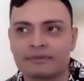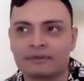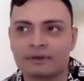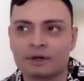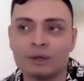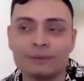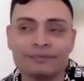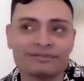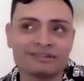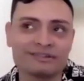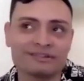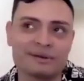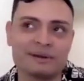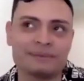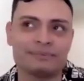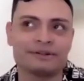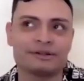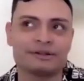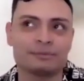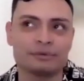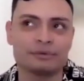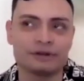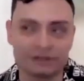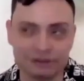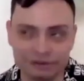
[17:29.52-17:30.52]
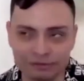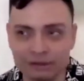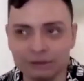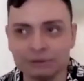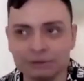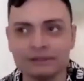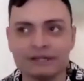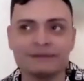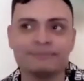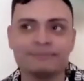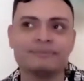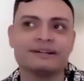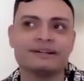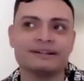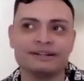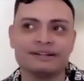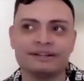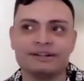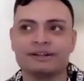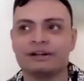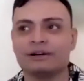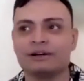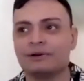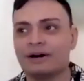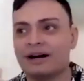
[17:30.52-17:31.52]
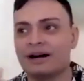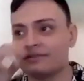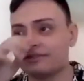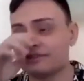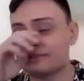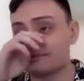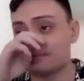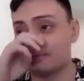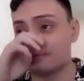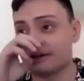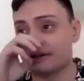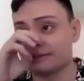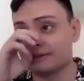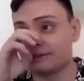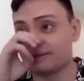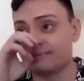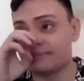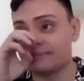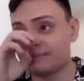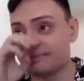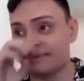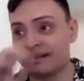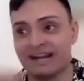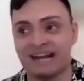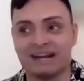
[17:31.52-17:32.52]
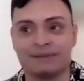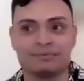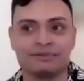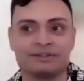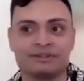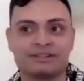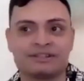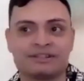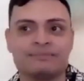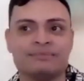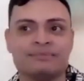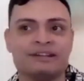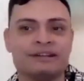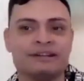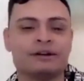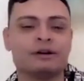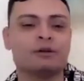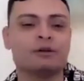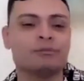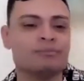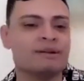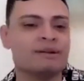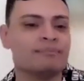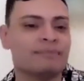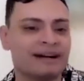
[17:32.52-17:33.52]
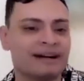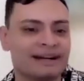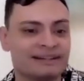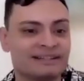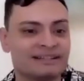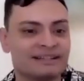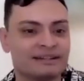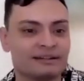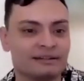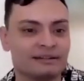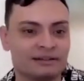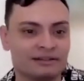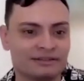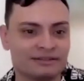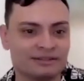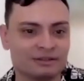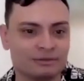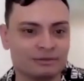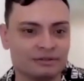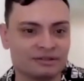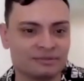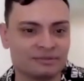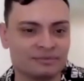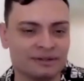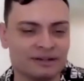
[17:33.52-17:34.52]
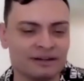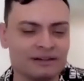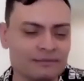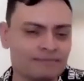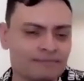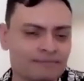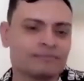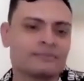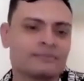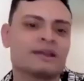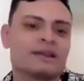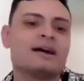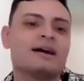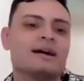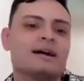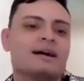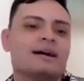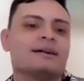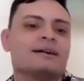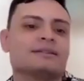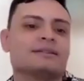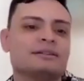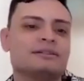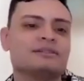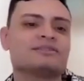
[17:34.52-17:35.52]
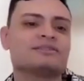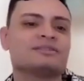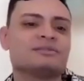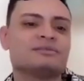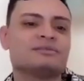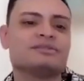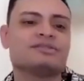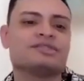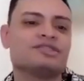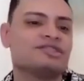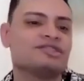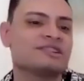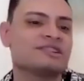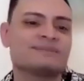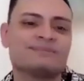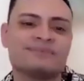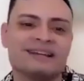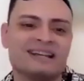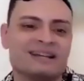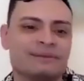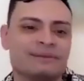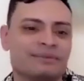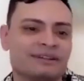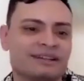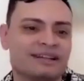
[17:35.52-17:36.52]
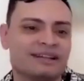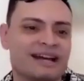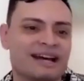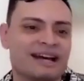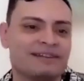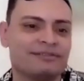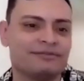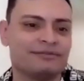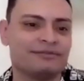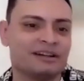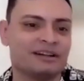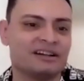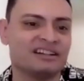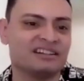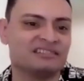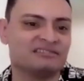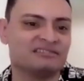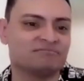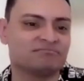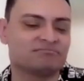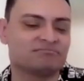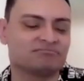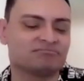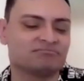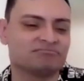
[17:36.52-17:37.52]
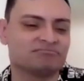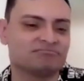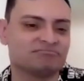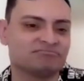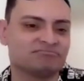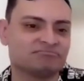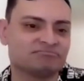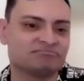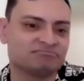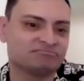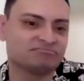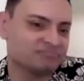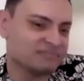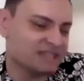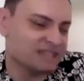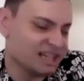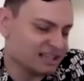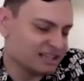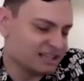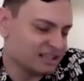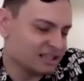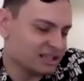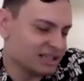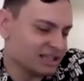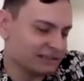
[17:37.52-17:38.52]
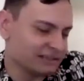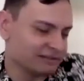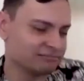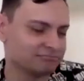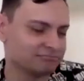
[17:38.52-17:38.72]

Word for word: hopefully we're able to work through it. But, you know, I just want them to be able to be open-minded also as well. And also to just be able to have fun. That's it.